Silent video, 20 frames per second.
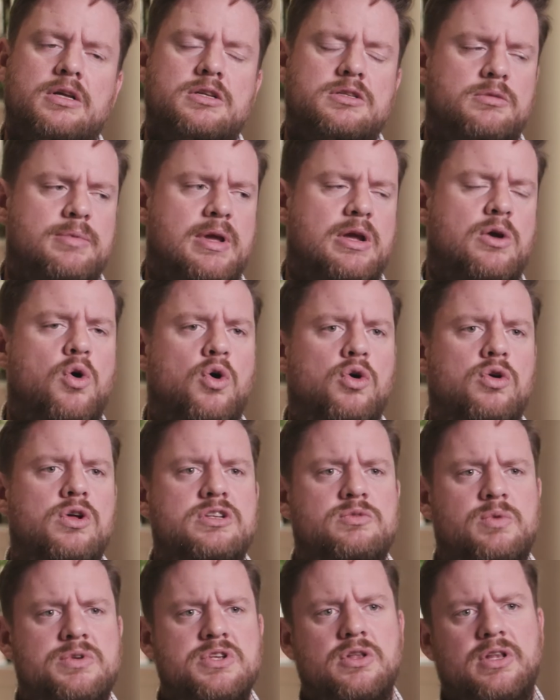So my goal
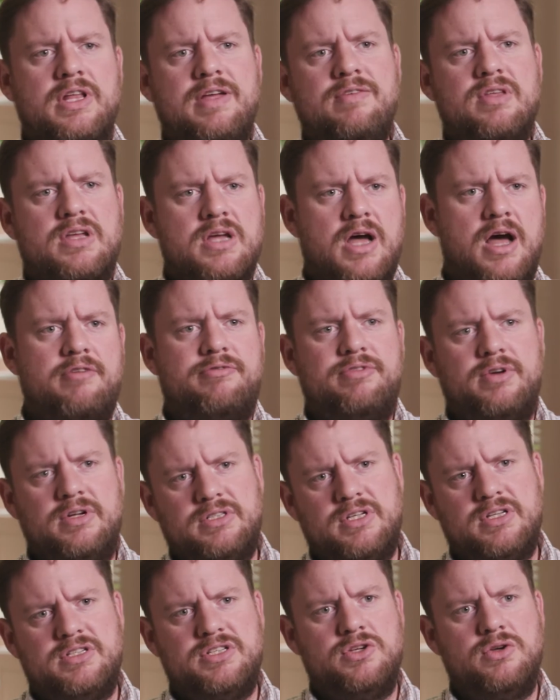is when you leave the
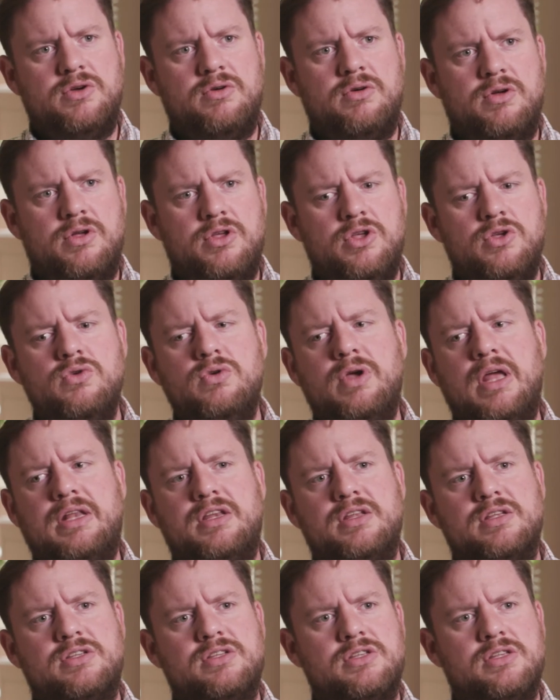conference is you get
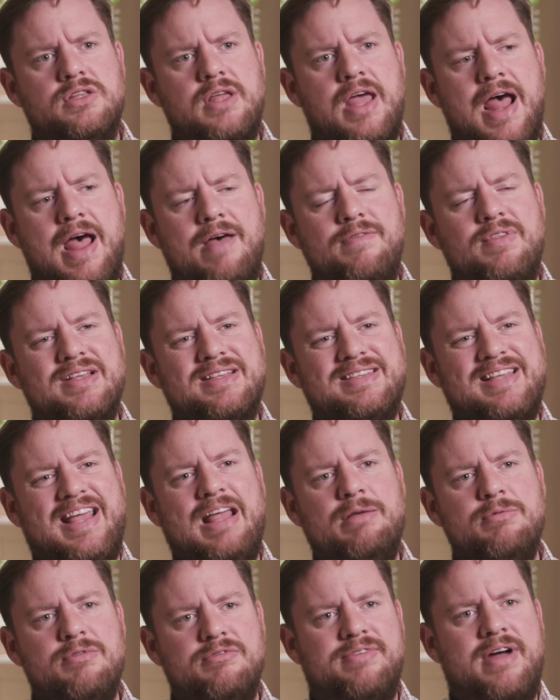to have the
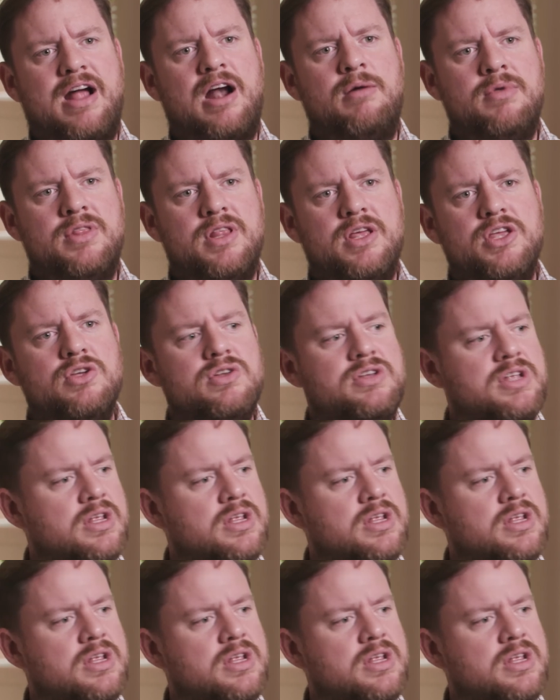same environment that you